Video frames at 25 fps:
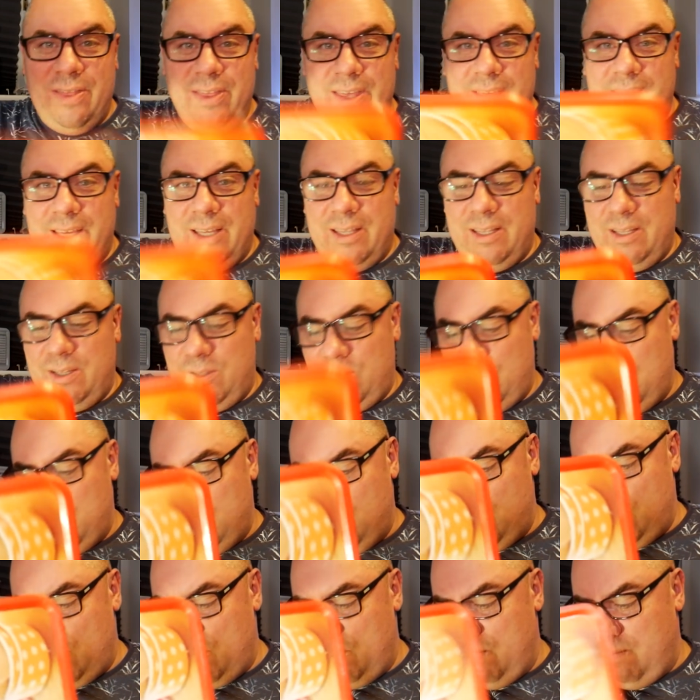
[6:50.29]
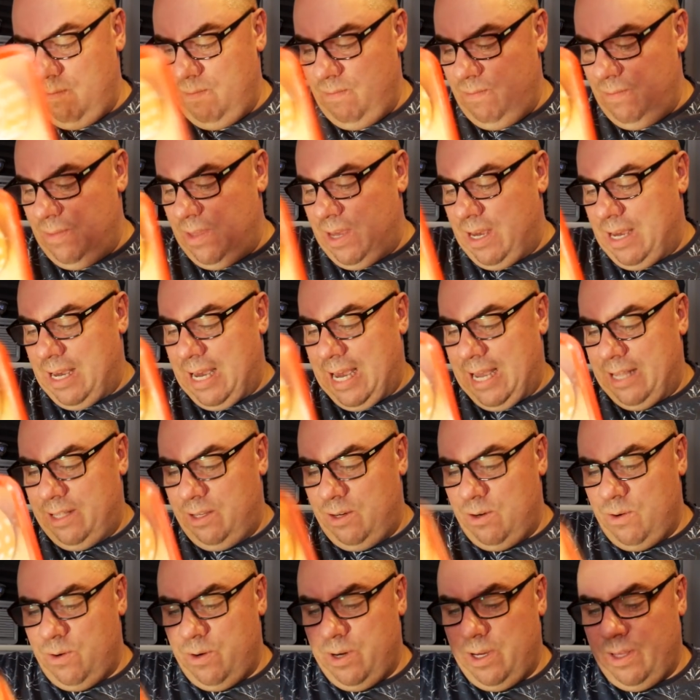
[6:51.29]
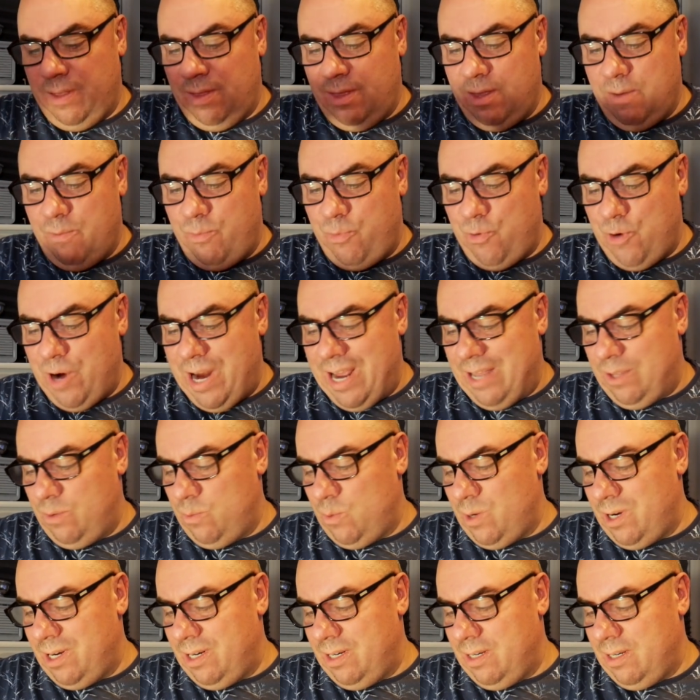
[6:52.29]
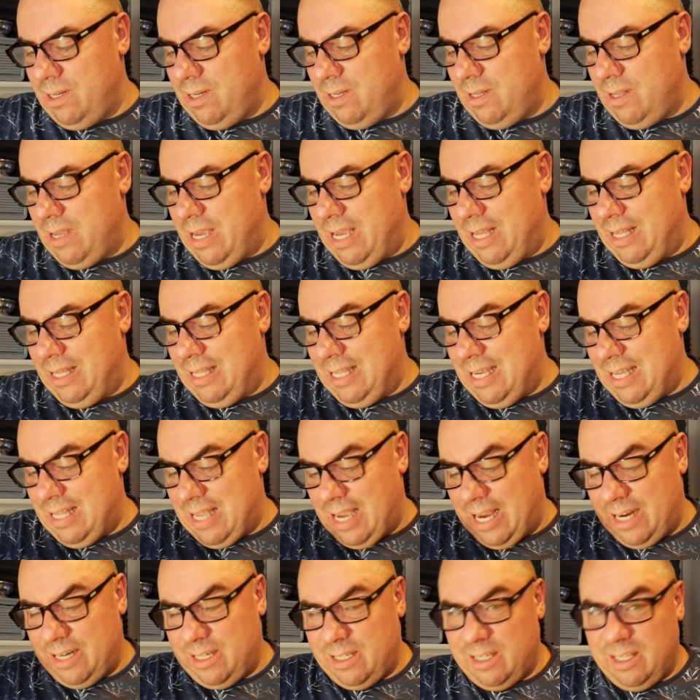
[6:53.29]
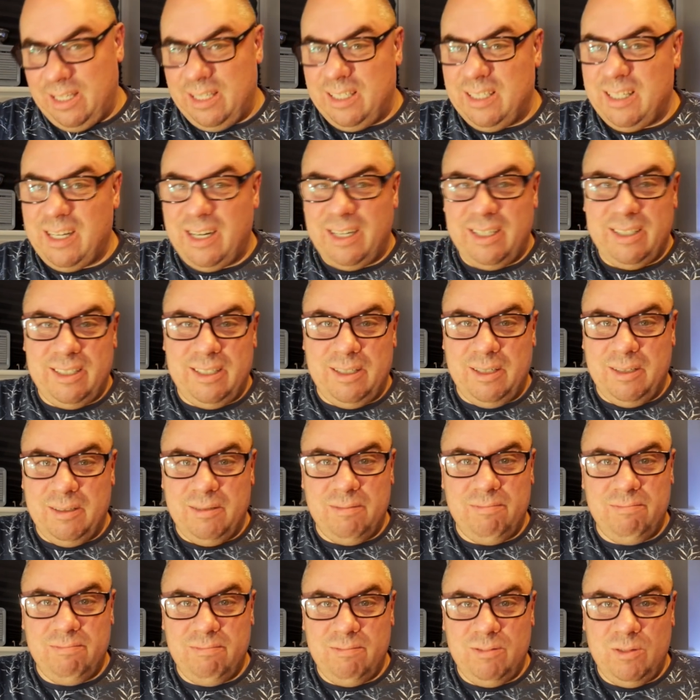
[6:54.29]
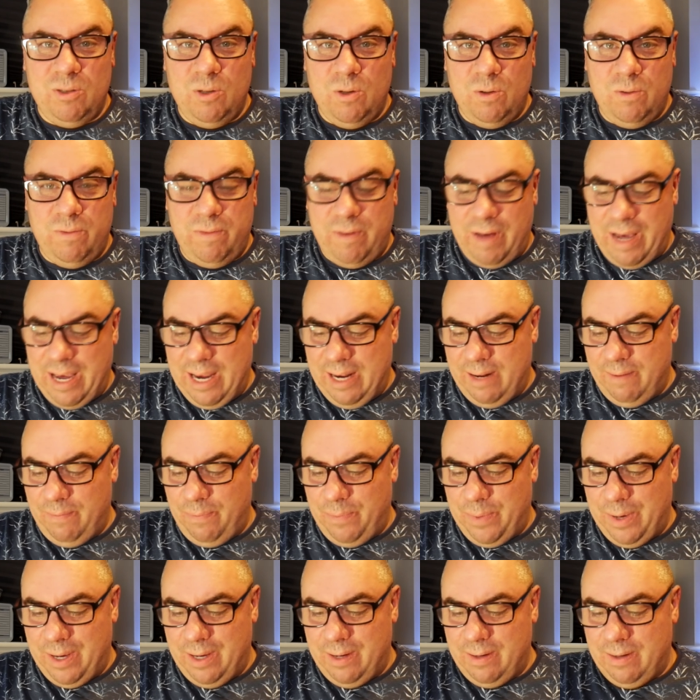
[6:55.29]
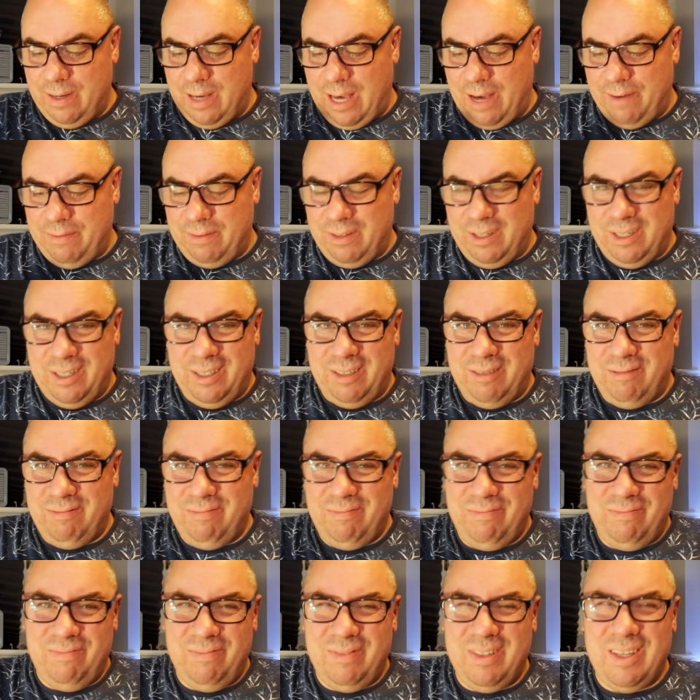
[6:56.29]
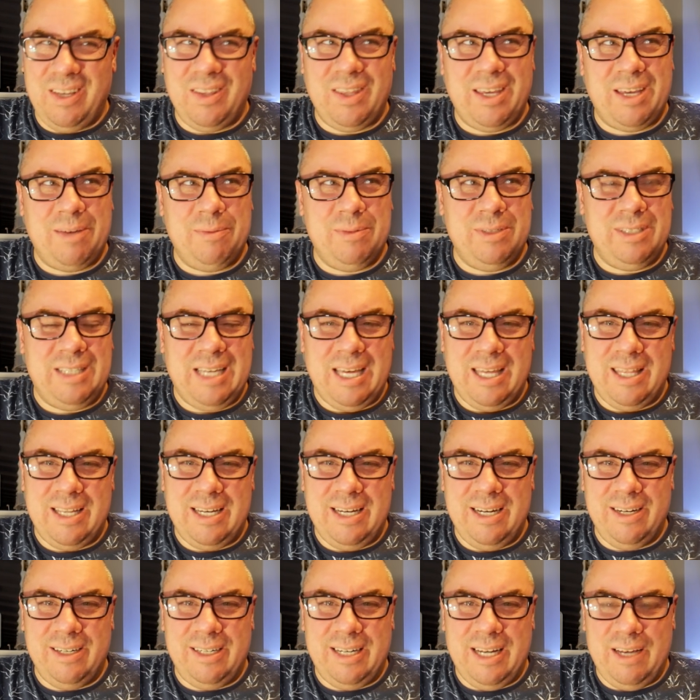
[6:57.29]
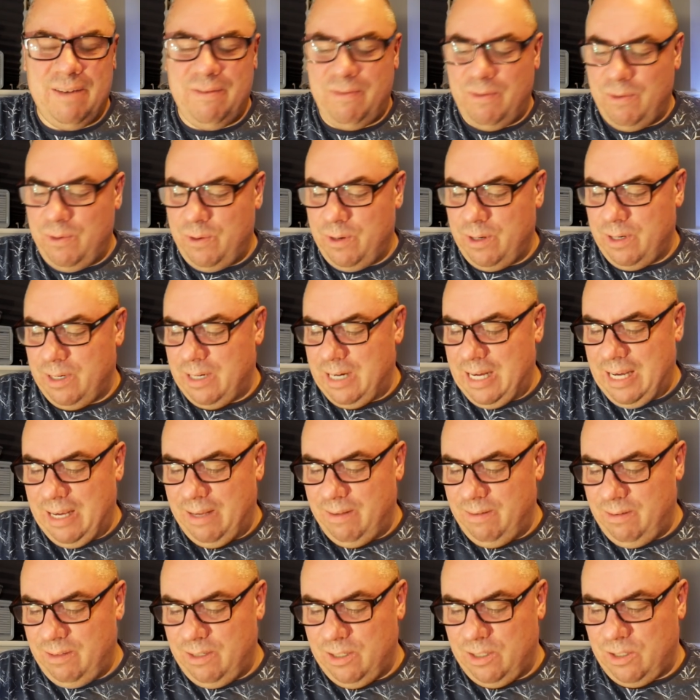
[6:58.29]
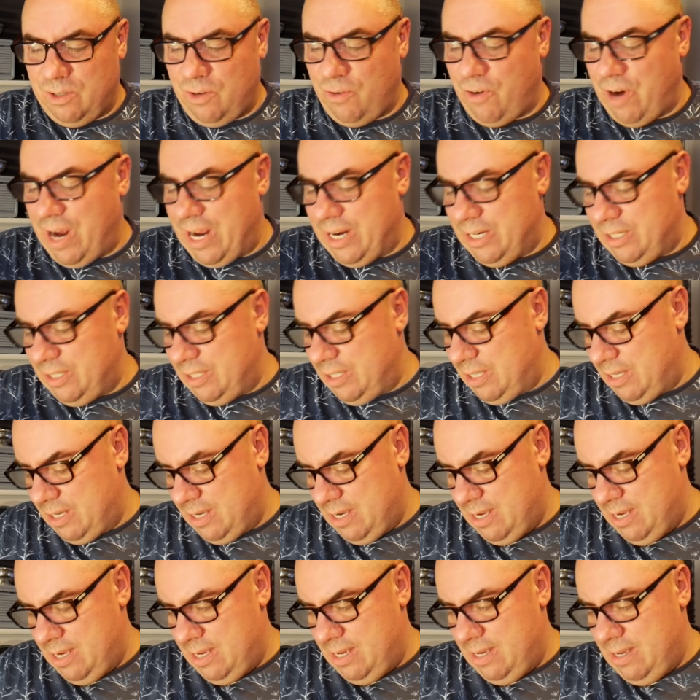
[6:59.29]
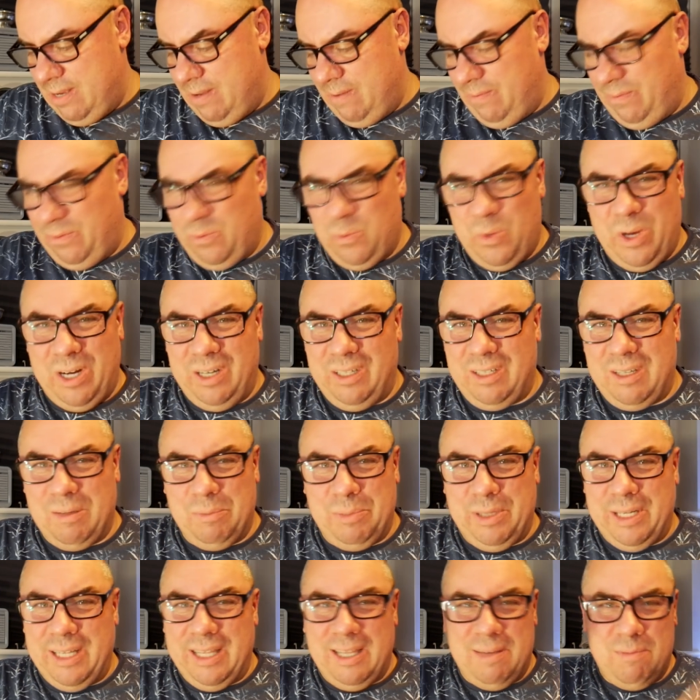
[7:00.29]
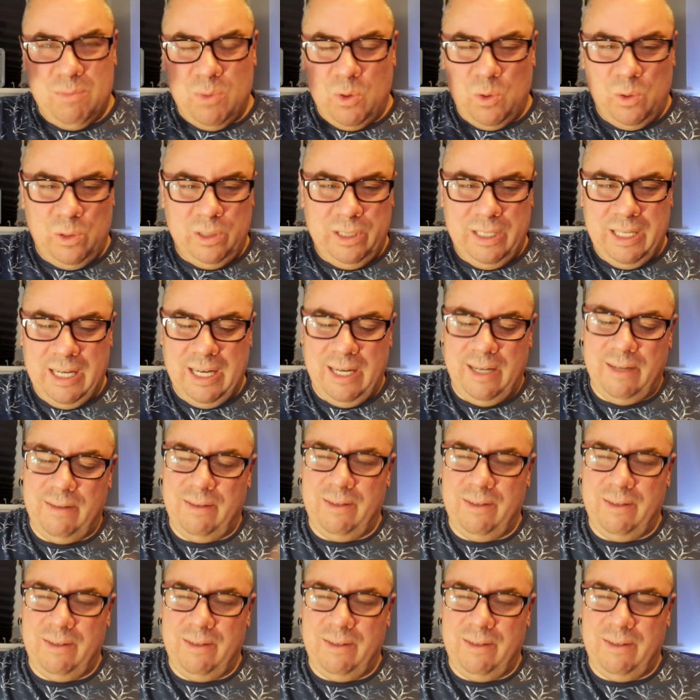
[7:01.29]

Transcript: The the two that I had going, the bread one, it did actually start to go fine, but after I think it was day three or day four, it just crashed, went completely mouldy.